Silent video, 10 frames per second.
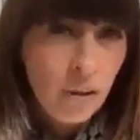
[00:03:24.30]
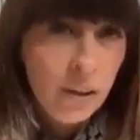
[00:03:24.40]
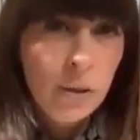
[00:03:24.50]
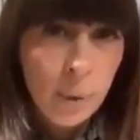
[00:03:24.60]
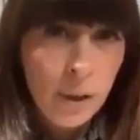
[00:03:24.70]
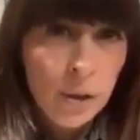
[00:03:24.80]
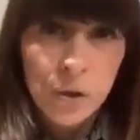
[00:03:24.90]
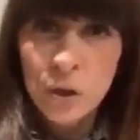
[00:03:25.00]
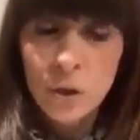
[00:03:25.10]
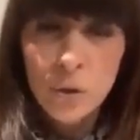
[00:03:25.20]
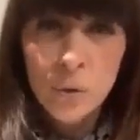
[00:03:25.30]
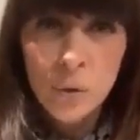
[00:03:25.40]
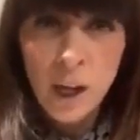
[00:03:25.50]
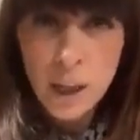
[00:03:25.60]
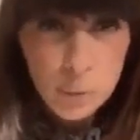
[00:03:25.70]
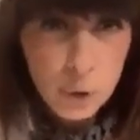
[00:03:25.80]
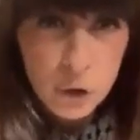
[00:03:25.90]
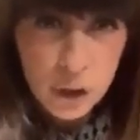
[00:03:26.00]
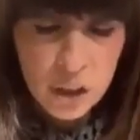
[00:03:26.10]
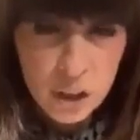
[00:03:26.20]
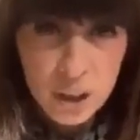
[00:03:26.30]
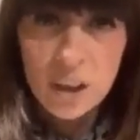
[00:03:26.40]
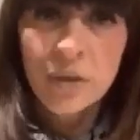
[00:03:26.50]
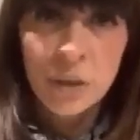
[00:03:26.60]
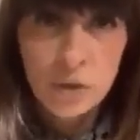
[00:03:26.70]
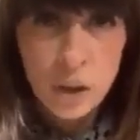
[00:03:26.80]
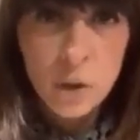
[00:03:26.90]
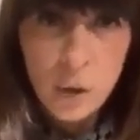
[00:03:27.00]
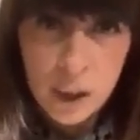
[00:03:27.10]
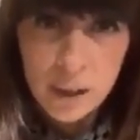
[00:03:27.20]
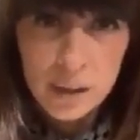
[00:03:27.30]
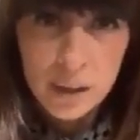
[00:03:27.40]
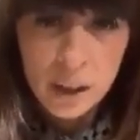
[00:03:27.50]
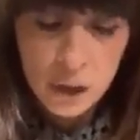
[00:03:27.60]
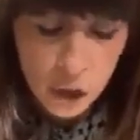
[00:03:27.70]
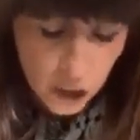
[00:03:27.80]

around about you to help you change this if it requires a